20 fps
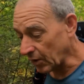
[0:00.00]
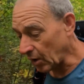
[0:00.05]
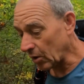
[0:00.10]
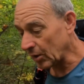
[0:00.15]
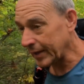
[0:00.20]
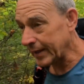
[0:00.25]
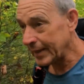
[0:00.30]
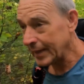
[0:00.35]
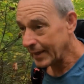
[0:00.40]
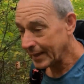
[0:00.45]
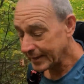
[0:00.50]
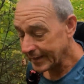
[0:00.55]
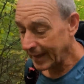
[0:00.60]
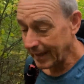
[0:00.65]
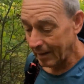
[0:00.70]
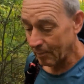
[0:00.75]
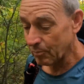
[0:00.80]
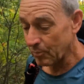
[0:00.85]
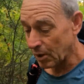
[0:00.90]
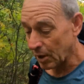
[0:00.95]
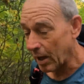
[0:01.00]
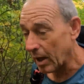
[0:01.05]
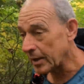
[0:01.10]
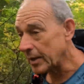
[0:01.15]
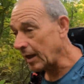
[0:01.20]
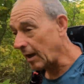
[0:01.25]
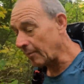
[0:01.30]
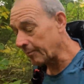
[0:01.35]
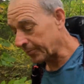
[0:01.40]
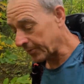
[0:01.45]
vlogging camera,
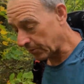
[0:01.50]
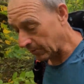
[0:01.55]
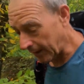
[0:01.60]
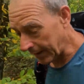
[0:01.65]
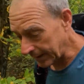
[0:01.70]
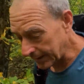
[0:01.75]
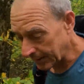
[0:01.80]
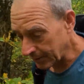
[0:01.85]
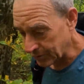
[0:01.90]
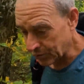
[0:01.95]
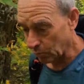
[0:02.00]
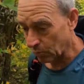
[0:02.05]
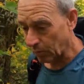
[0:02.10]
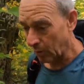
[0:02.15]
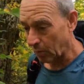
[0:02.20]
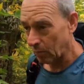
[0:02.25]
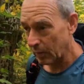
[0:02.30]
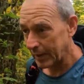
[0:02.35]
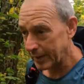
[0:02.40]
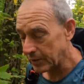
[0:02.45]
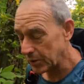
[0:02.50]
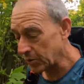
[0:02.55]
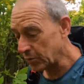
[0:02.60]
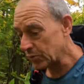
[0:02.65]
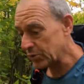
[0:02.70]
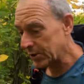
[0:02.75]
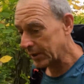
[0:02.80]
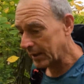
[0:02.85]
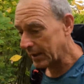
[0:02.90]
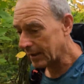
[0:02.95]
an upgrade to what we're
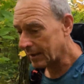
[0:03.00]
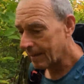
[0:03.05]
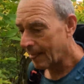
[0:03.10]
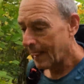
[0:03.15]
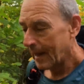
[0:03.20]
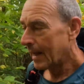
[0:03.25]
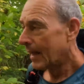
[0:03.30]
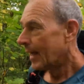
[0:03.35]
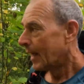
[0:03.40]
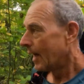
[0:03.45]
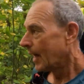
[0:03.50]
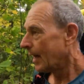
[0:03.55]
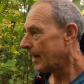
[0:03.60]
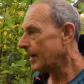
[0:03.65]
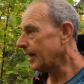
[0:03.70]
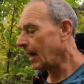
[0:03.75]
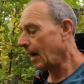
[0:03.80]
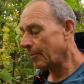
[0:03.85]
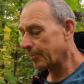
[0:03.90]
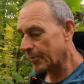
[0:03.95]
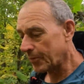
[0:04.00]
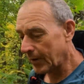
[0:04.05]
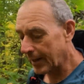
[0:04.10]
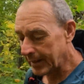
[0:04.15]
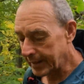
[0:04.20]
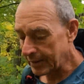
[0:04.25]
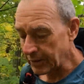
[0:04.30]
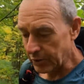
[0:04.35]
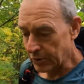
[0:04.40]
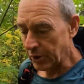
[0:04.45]
using, and
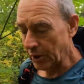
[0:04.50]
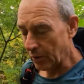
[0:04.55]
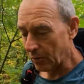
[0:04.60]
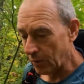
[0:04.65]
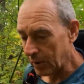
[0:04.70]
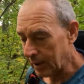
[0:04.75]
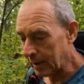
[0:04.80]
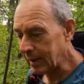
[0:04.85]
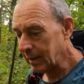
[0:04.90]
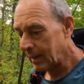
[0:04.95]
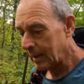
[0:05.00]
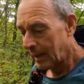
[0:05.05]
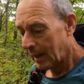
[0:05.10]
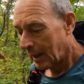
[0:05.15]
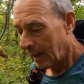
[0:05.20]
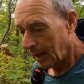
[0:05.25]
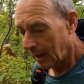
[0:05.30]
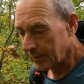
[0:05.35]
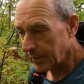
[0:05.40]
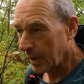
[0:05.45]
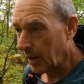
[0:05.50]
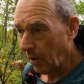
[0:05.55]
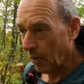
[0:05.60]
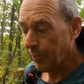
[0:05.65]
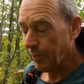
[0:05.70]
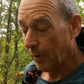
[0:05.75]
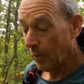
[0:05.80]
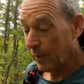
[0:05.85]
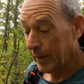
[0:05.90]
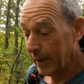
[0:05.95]
upgrading to the
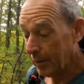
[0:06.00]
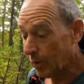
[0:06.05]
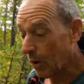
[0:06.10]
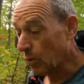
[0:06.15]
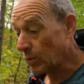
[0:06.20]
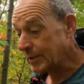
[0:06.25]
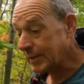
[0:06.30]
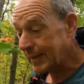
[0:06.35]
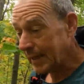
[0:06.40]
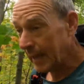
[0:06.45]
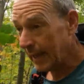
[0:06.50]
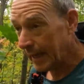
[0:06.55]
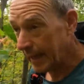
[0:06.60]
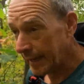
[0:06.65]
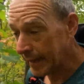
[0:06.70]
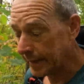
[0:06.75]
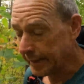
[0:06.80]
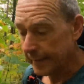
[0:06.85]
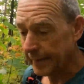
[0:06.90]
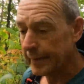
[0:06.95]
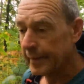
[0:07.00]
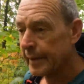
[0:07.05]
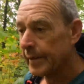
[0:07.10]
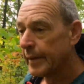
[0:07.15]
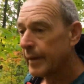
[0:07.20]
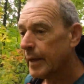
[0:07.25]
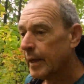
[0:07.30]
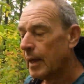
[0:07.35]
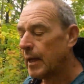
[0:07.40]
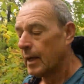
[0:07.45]
GoPro Hero 10.
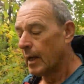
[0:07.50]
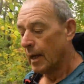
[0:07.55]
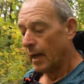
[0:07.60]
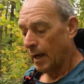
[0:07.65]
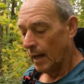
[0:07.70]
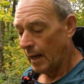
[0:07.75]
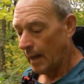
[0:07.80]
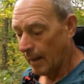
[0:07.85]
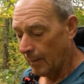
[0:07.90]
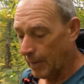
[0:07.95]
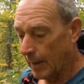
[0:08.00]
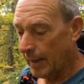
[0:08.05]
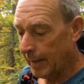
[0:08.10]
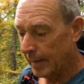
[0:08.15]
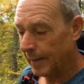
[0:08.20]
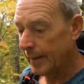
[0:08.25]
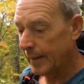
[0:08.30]
That